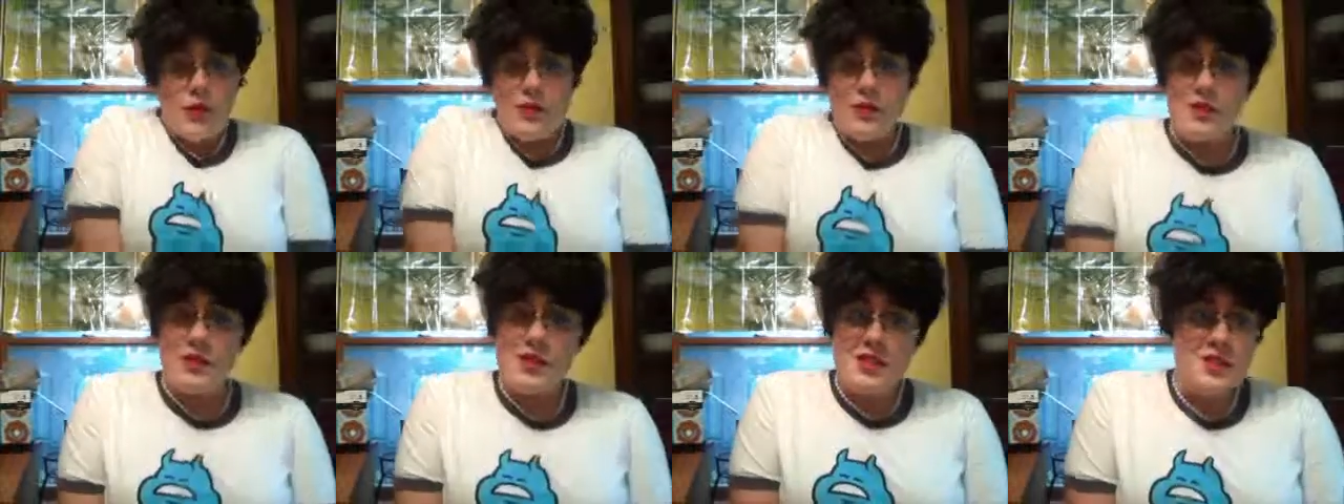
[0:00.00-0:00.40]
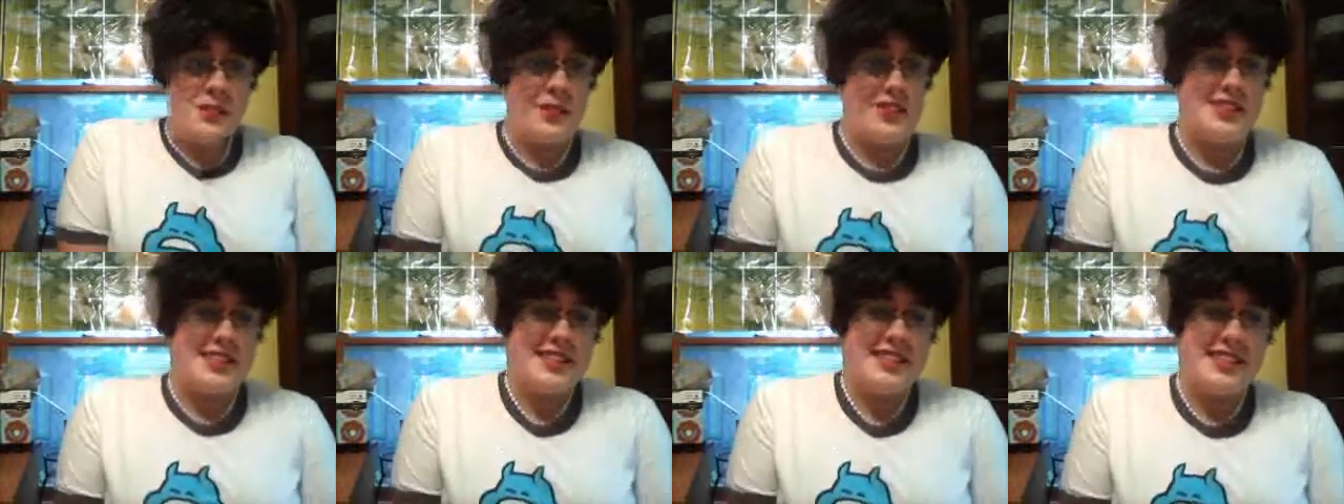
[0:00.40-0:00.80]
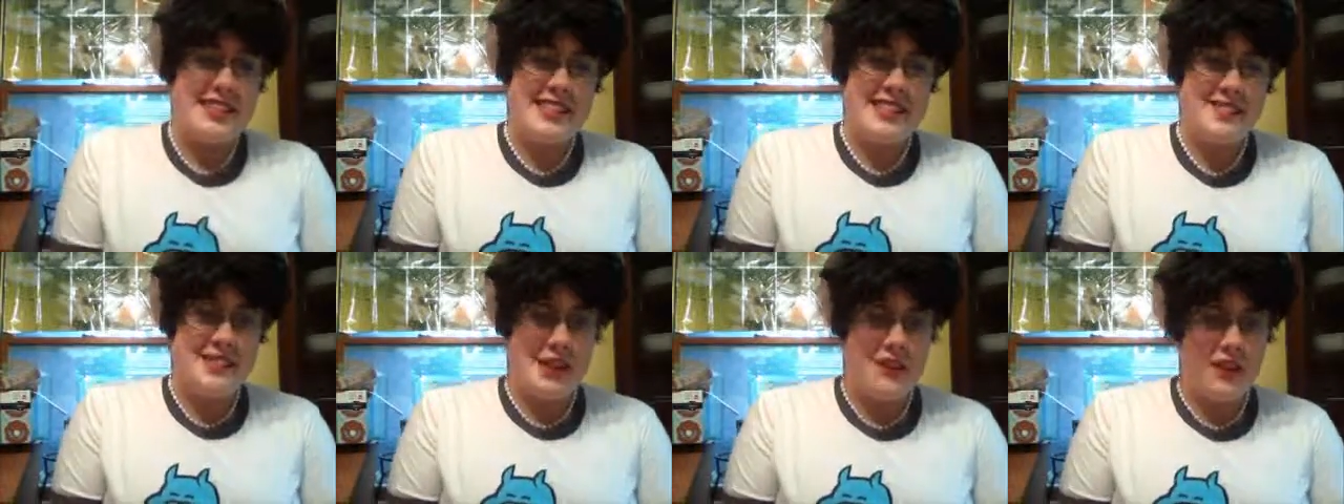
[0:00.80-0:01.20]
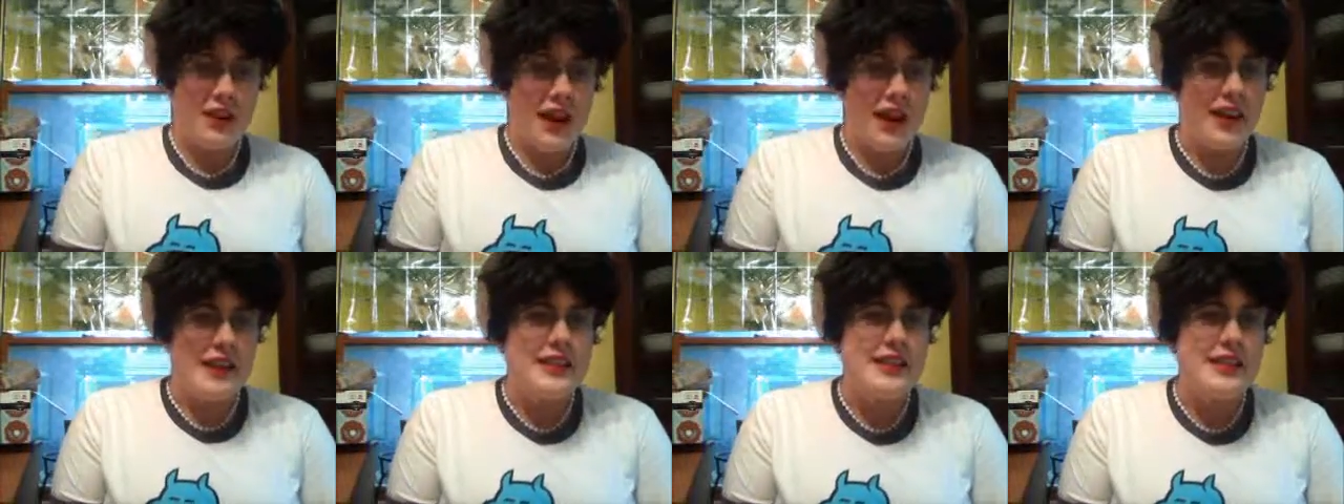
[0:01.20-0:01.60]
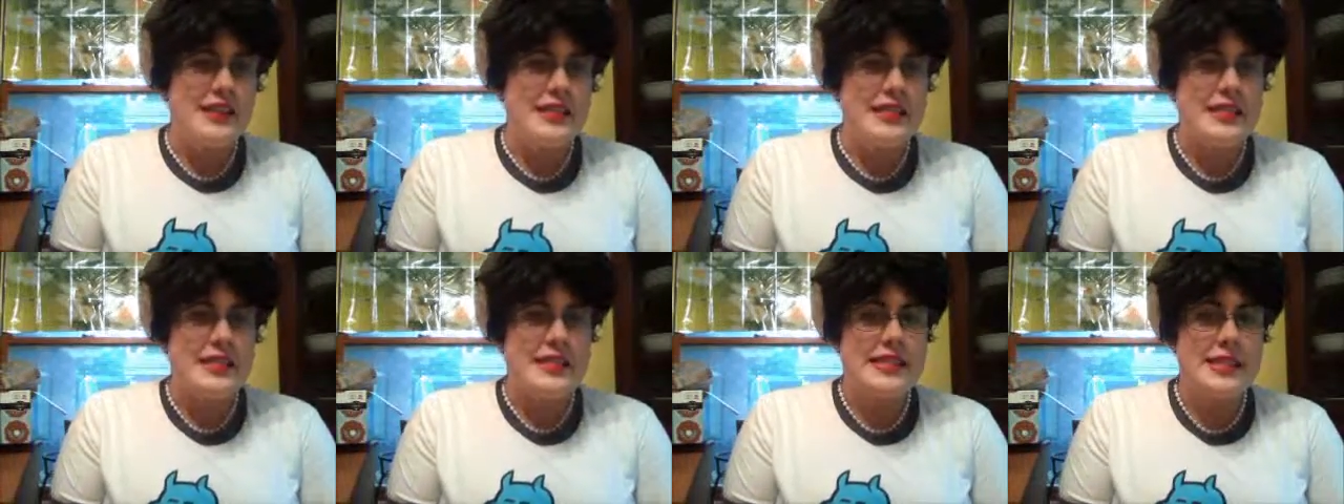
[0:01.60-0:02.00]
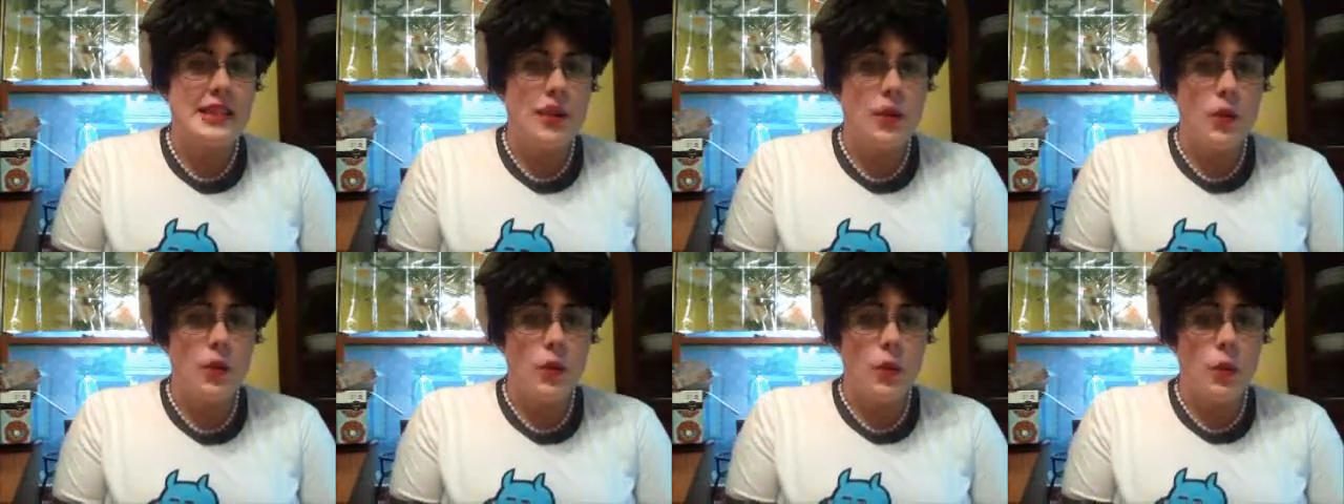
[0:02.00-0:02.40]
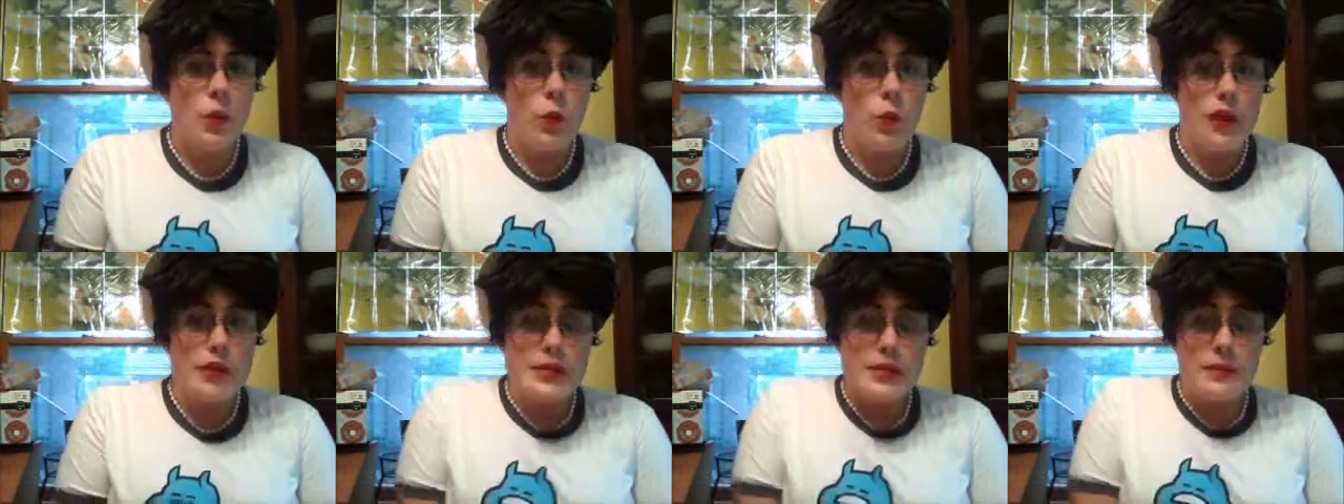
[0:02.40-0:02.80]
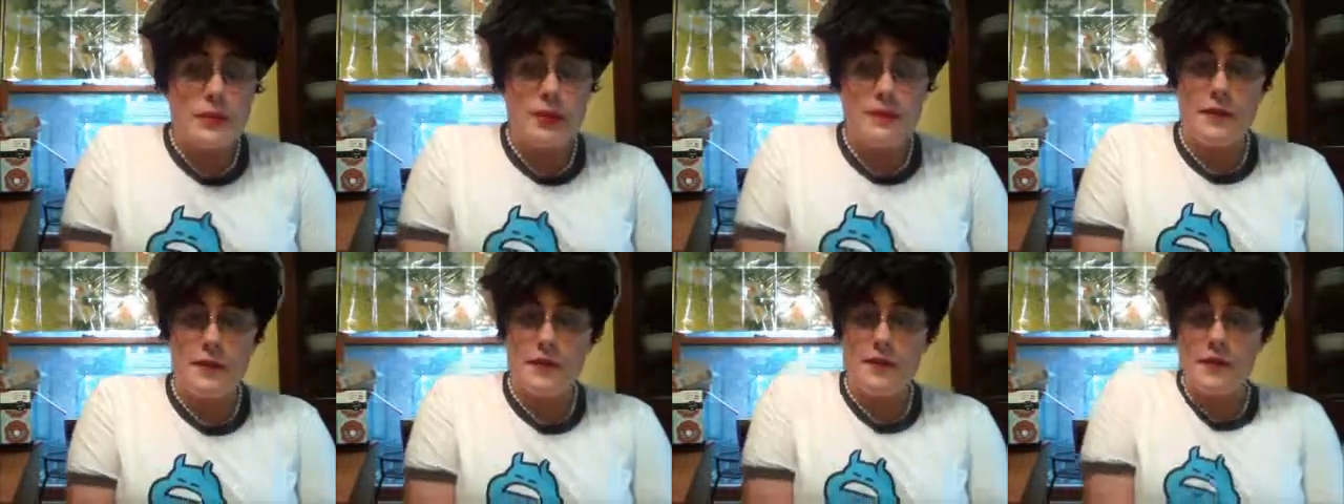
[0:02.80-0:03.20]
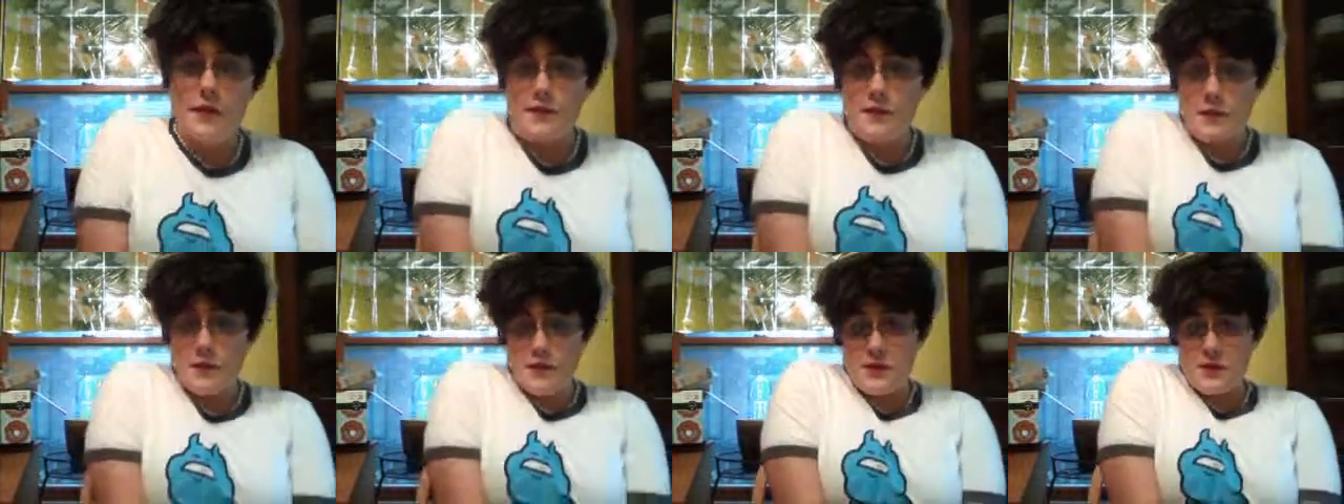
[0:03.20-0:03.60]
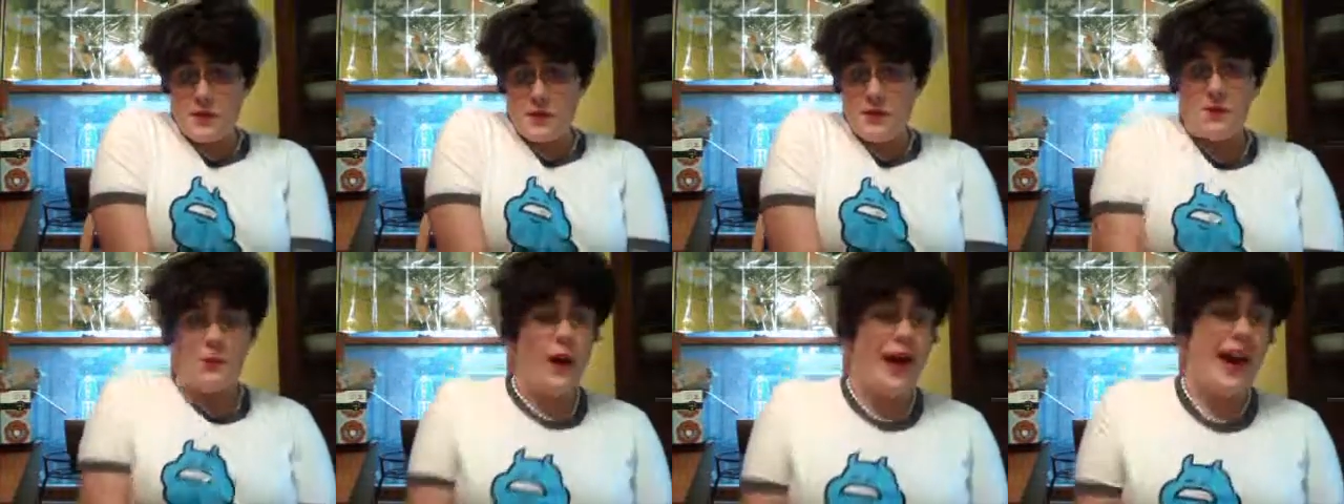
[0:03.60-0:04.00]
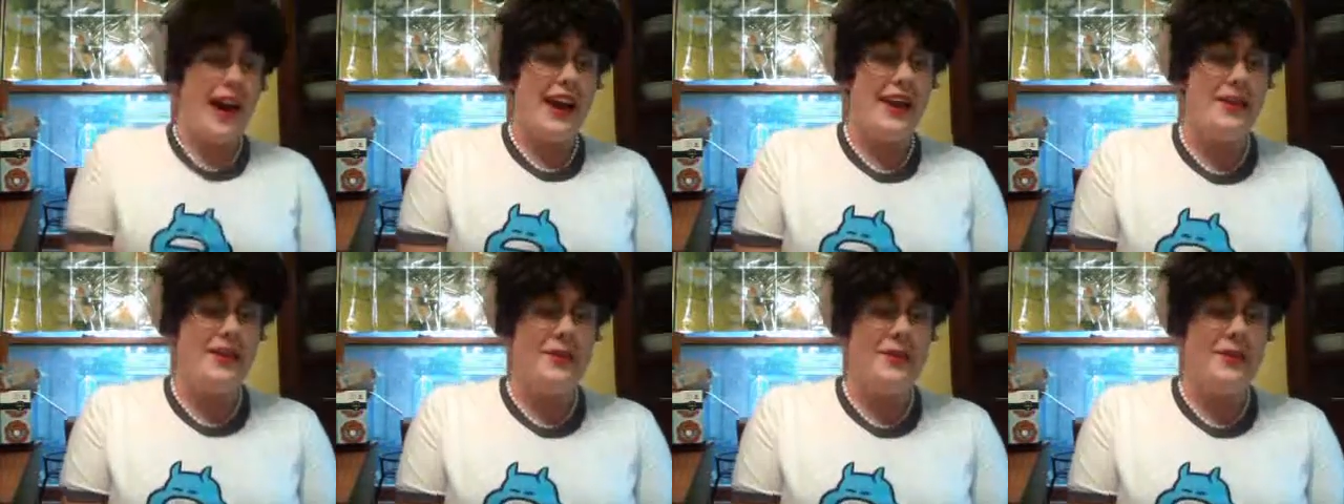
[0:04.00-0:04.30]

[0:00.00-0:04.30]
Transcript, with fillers: the first question it seems I've gotten is What's my favorite food and why?